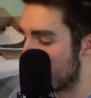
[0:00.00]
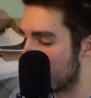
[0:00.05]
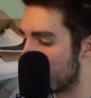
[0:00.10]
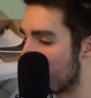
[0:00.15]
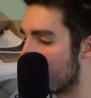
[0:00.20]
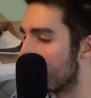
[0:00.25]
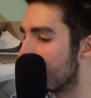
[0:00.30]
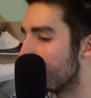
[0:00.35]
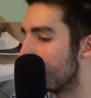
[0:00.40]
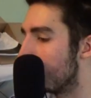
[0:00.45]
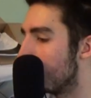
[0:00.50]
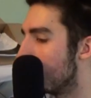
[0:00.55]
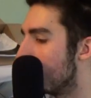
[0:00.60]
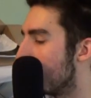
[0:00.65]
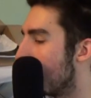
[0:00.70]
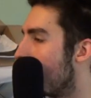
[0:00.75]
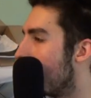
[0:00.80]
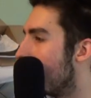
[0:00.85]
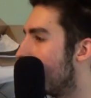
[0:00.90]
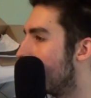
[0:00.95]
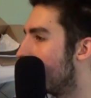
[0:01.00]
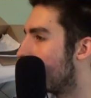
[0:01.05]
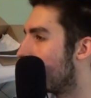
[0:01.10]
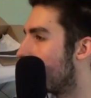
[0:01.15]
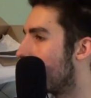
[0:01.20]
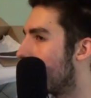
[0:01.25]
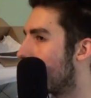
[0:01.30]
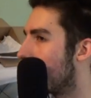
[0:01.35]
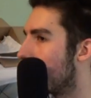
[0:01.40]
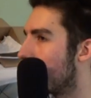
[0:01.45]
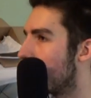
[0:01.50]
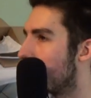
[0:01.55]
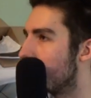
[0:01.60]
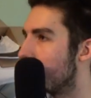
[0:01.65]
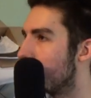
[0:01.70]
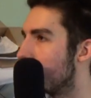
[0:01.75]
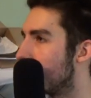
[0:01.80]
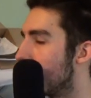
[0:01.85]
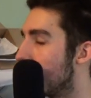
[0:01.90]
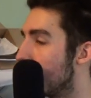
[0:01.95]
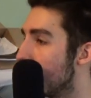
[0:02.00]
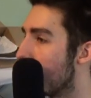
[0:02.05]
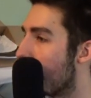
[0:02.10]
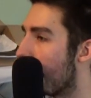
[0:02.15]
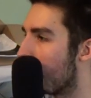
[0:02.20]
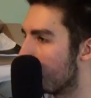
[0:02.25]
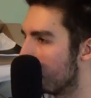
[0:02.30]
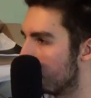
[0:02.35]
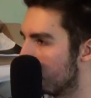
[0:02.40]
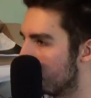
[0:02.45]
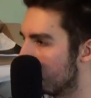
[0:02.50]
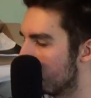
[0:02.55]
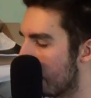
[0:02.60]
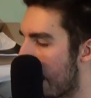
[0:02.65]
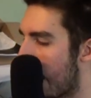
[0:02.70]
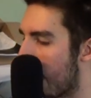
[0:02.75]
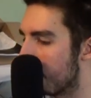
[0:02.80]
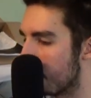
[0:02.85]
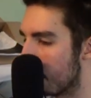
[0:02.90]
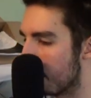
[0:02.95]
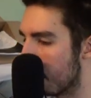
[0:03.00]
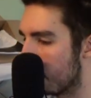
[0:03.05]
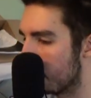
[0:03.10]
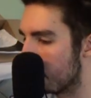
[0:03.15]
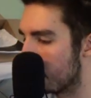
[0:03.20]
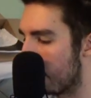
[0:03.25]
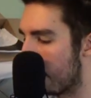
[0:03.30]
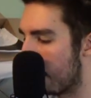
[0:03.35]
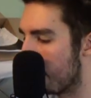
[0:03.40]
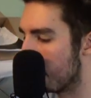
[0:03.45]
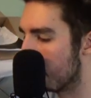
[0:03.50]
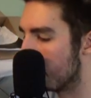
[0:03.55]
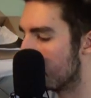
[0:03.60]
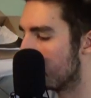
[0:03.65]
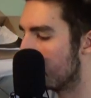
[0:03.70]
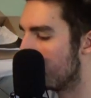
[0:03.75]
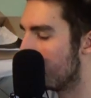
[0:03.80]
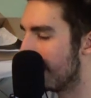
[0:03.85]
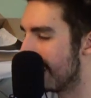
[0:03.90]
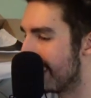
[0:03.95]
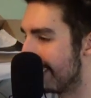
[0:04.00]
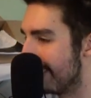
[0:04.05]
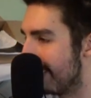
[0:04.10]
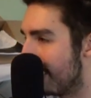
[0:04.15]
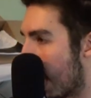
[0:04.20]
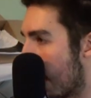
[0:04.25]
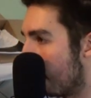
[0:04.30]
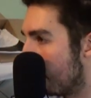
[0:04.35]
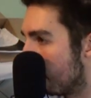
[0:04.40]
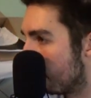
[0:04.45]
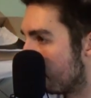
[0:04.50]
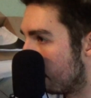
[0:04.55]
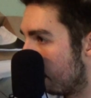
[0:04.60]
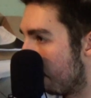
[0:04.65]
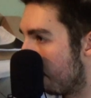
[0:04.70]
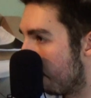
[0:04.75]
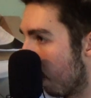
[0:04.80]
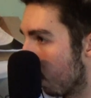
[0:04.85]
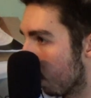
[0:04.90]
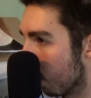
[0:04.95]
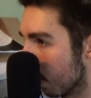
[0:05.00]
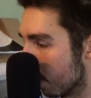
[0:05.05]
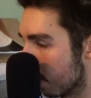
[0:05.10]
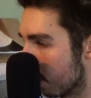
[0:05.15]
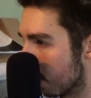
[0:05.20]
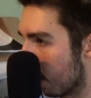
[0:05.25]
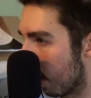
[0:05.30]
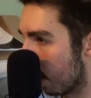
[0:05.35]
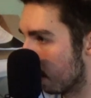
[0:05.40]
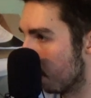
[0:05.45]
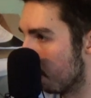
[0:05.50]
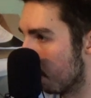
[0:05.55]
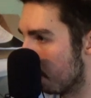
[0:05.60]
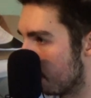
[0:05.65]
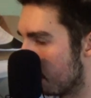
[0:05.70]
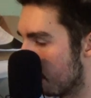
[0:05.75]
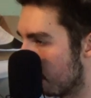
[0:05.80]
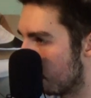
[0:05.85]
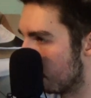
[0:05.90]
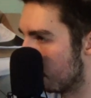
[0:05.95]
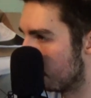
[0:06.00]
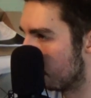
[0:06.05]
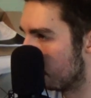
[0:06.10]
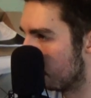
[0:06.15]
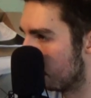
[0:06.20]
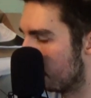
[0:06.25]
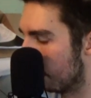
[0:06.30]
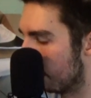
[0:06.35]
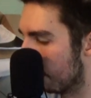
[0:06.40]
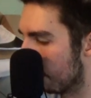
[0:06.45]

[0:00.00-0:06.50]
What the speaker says: Whereas if you spend 2 hours, half the amount of time, intensely focused on the material,